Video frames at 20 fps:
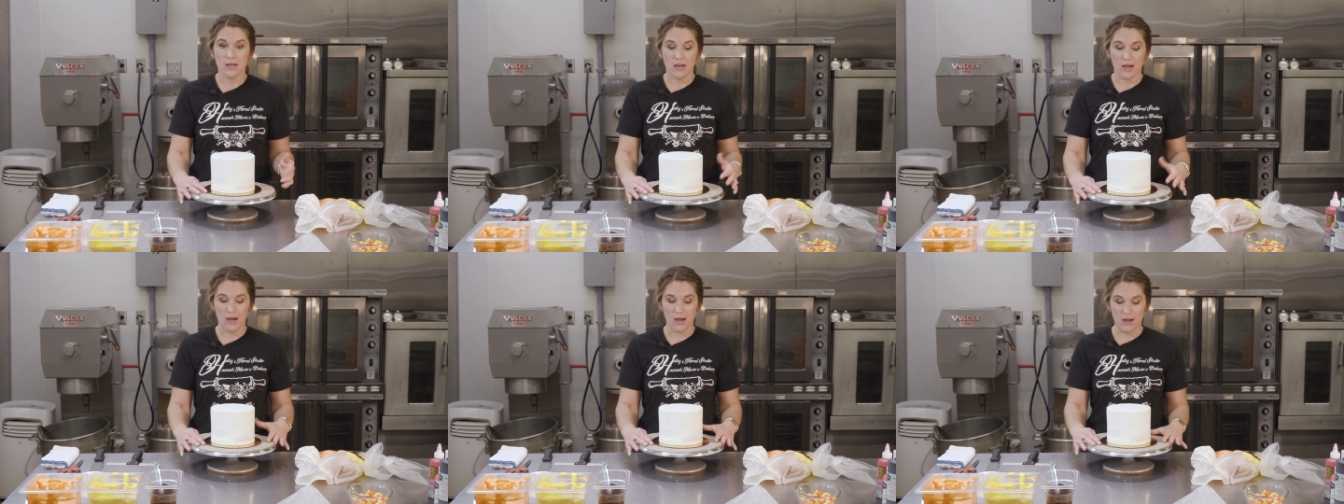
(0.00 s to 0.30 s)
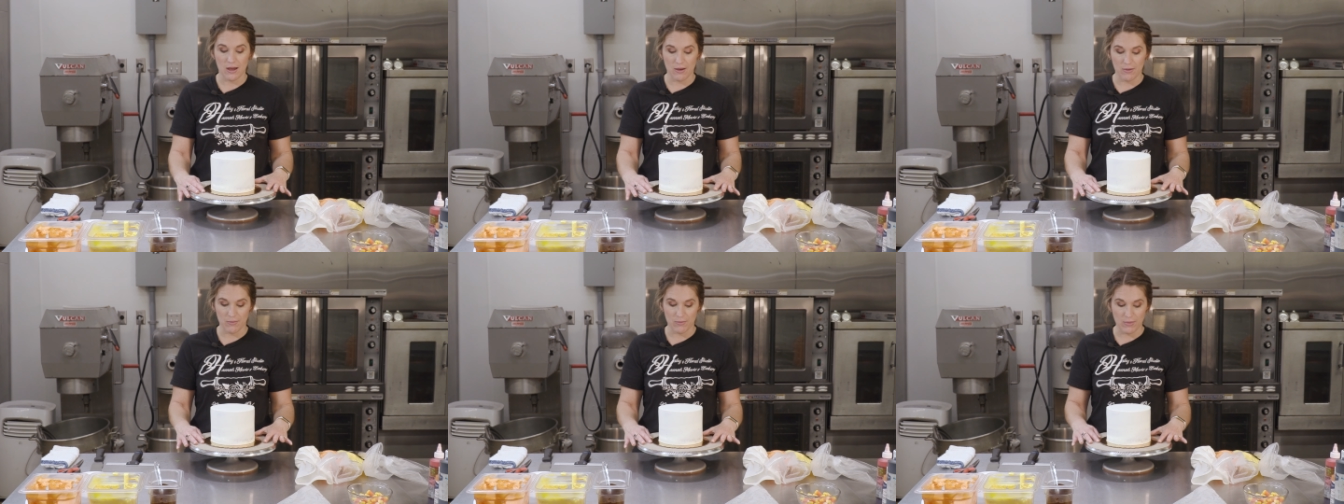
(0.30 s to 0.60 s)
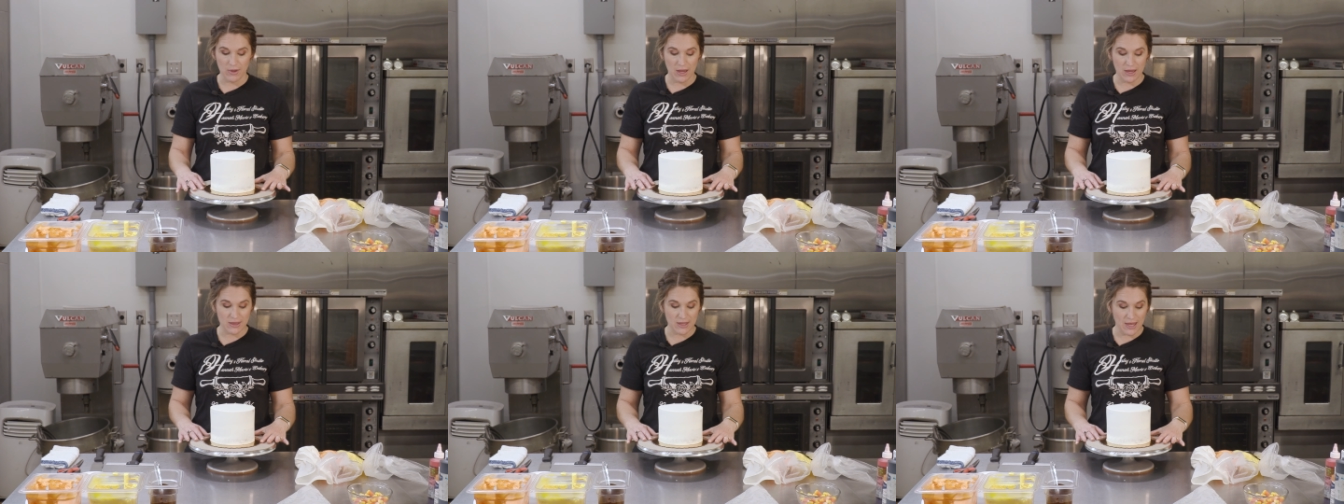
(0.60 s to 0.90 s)

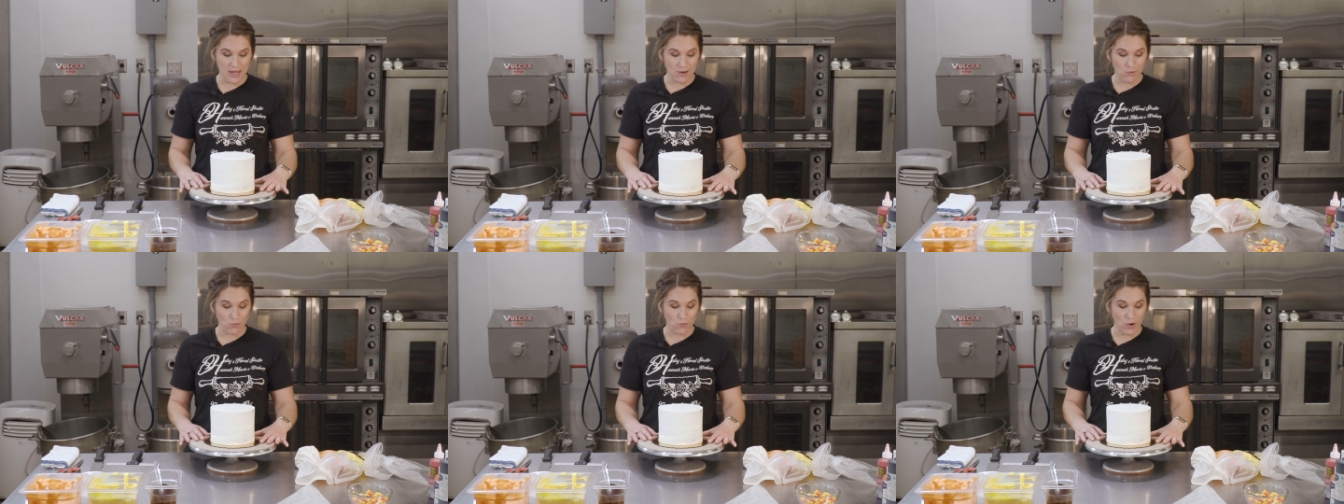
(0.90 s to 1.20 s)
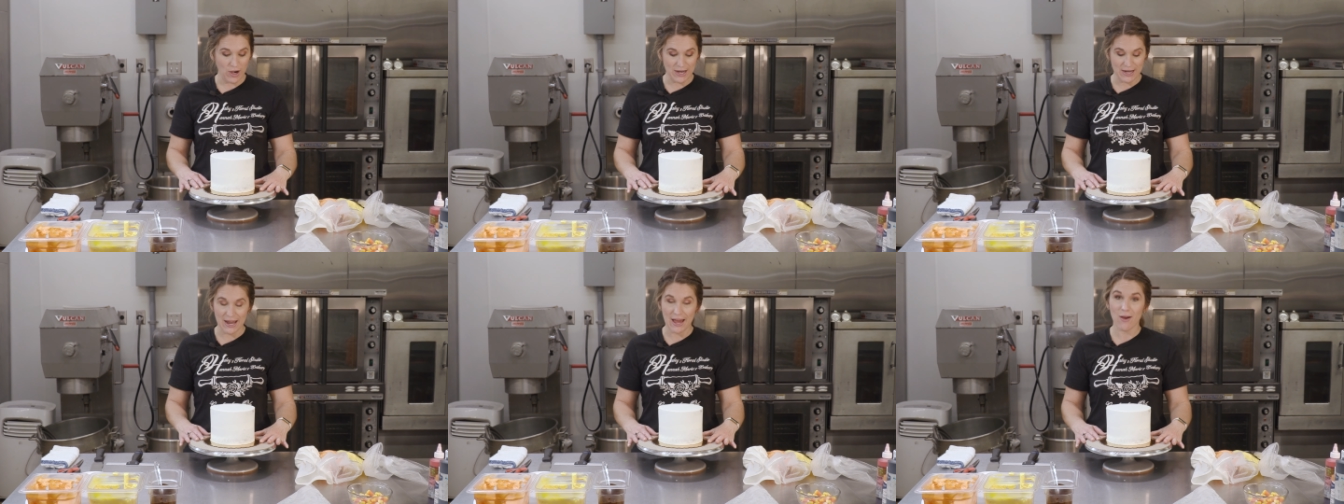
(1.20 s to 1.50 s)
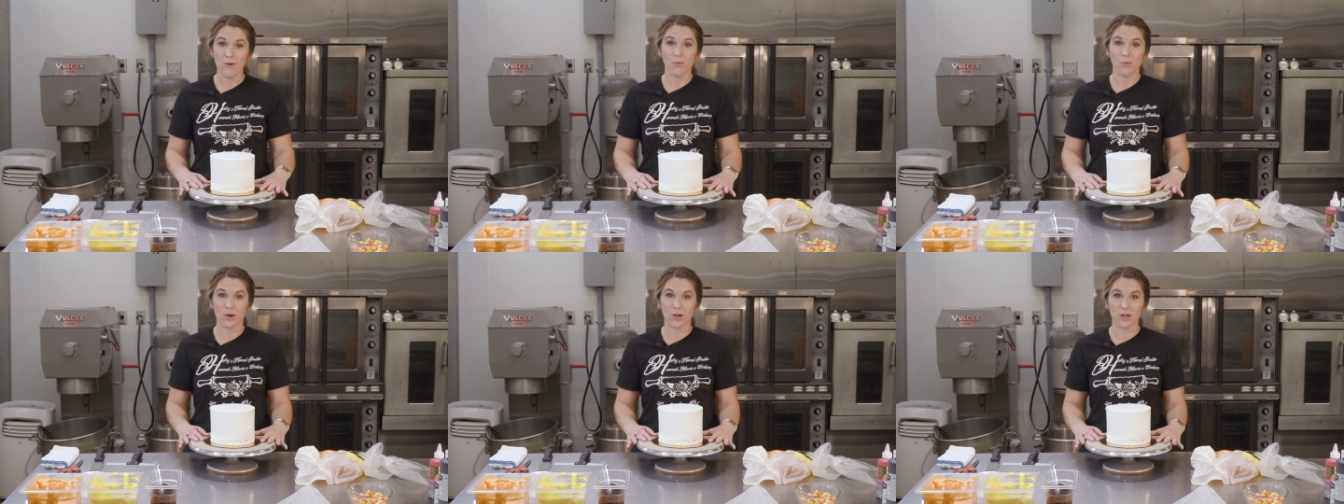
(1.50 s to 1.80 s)
And then right
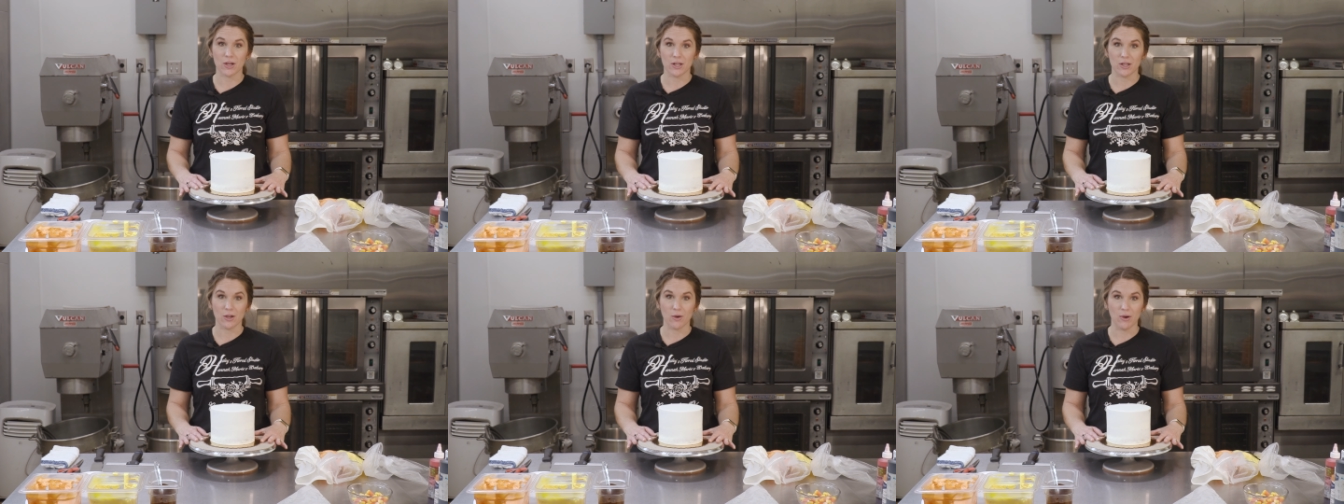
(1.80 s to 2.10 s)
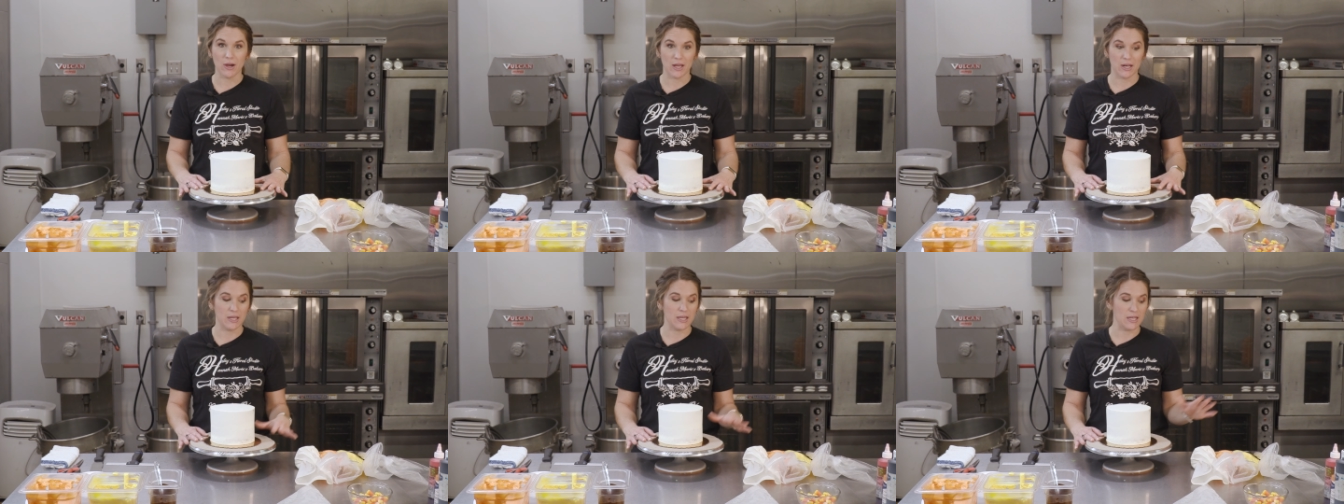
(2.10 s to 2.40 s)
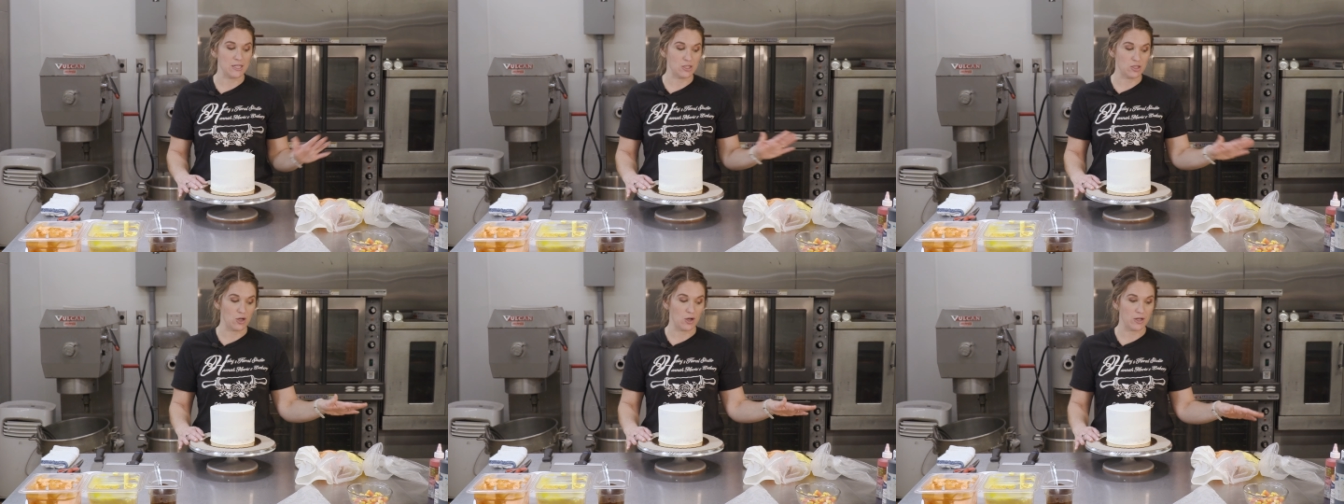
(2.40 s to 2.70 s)
now, we're going to go ahead and
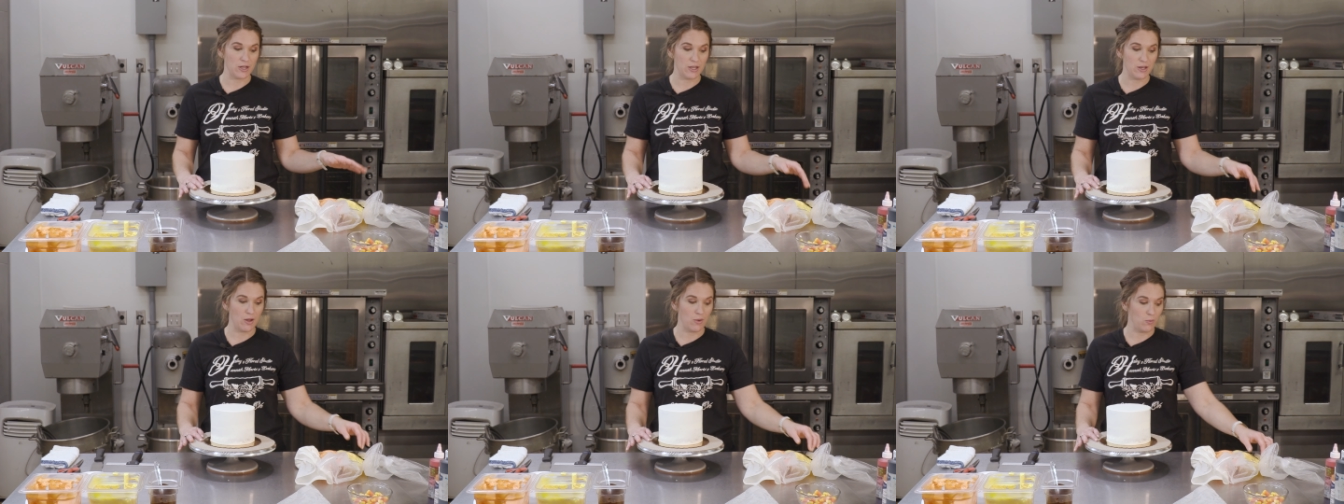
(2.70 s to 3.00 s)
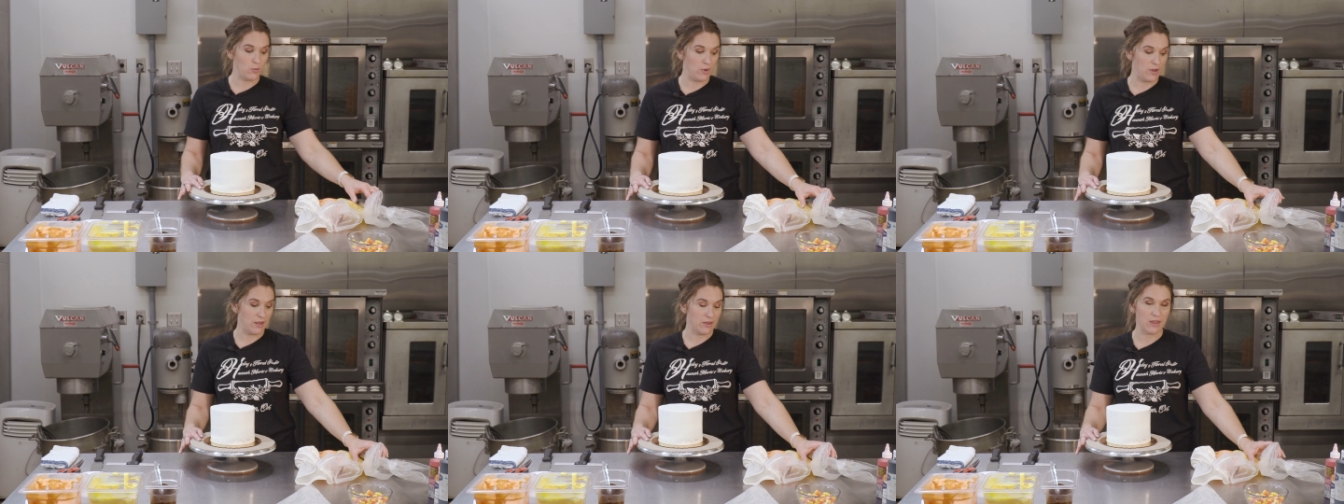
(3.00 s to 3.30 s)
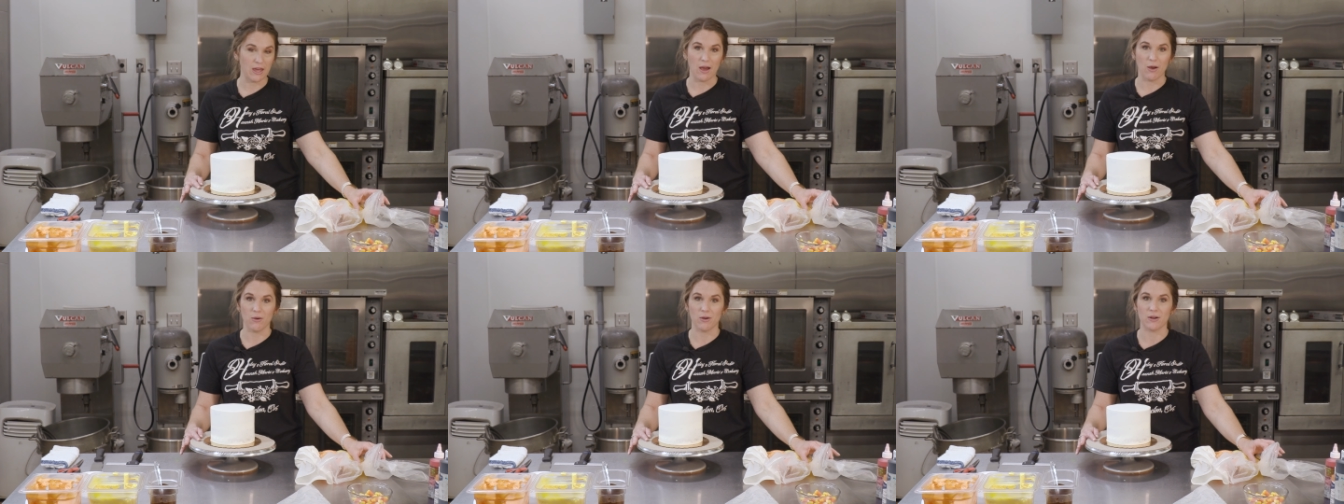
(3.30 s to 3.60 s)
get started with
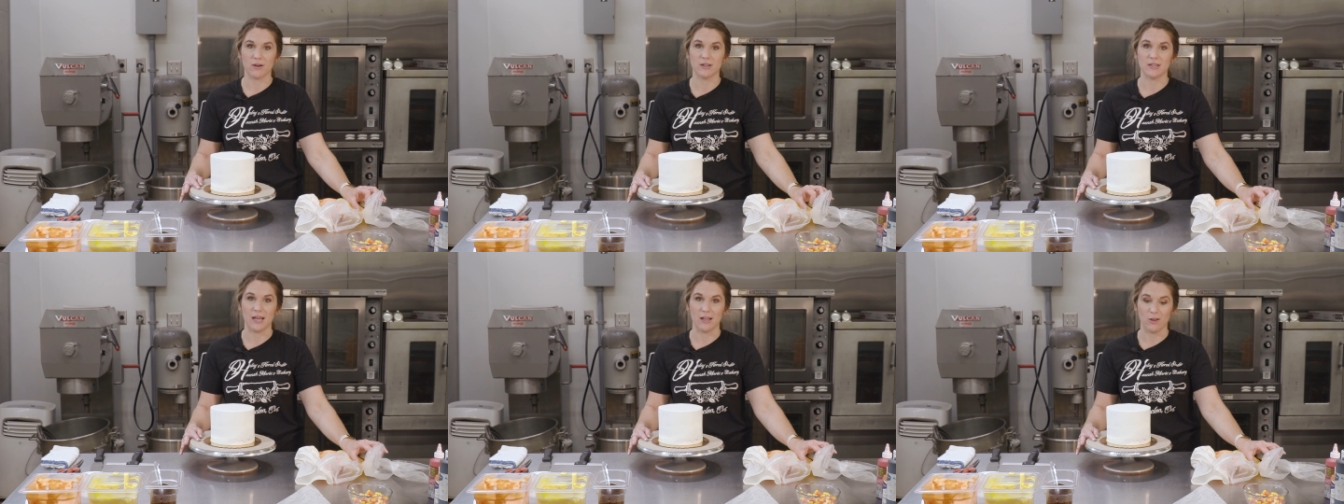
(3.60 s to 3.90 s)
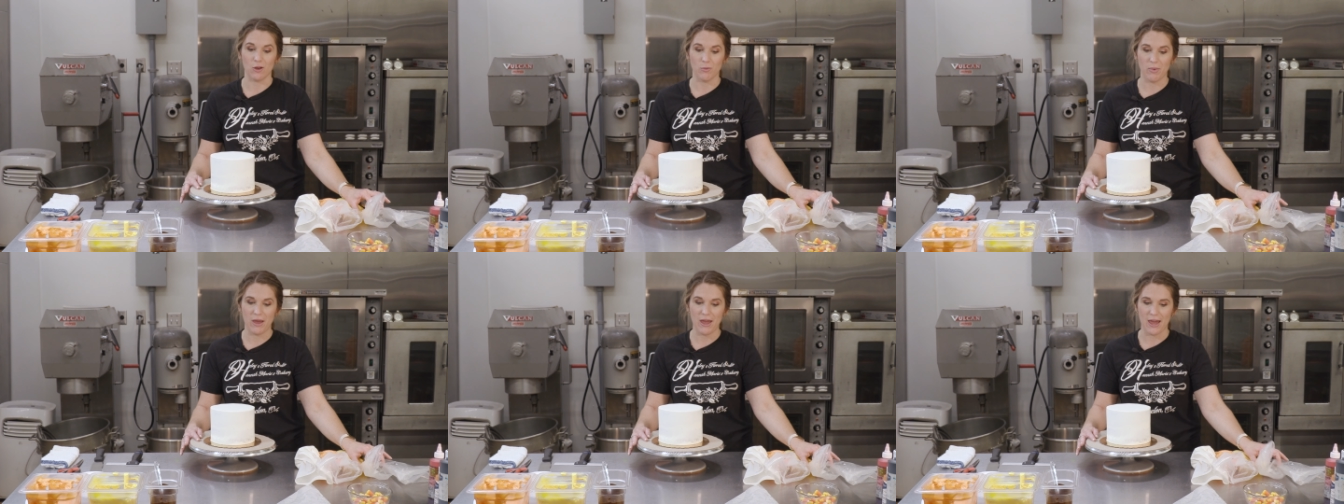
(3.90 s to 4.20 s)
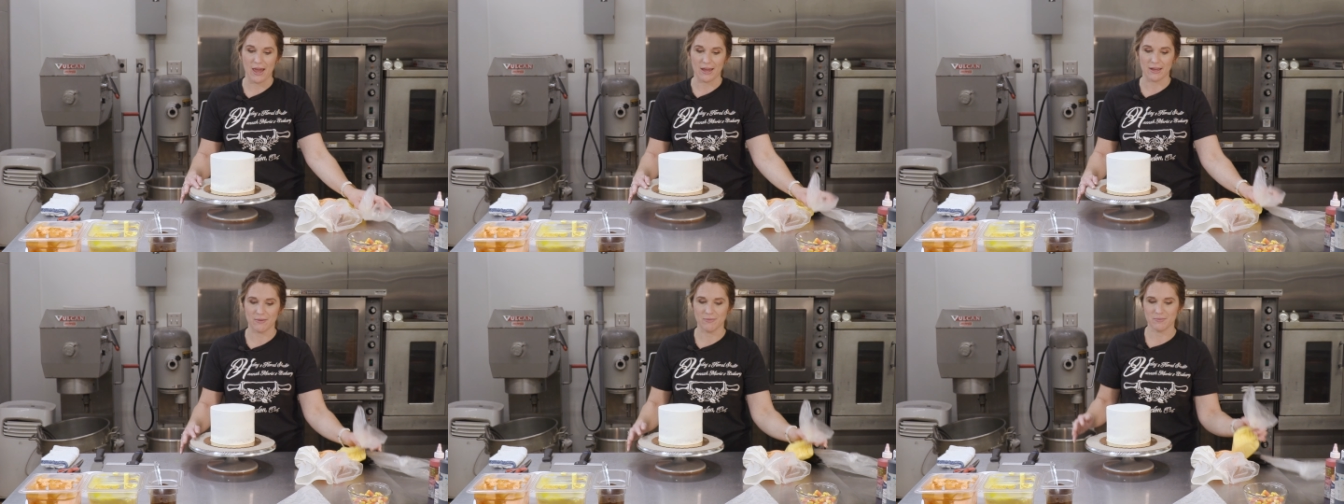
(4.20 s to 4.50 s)
our yellow
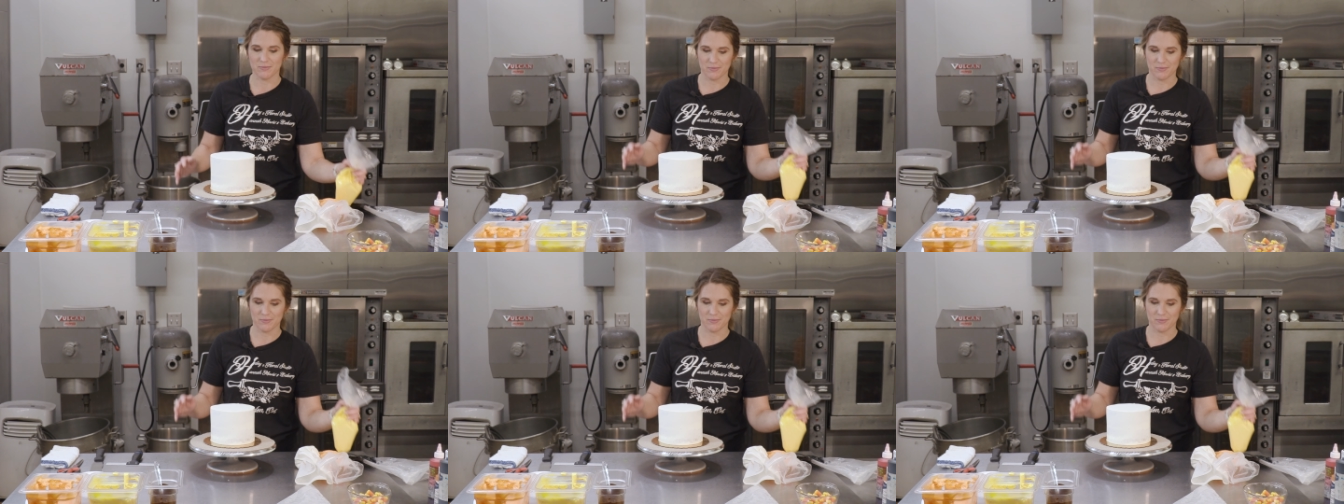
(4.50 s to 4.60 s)
bag.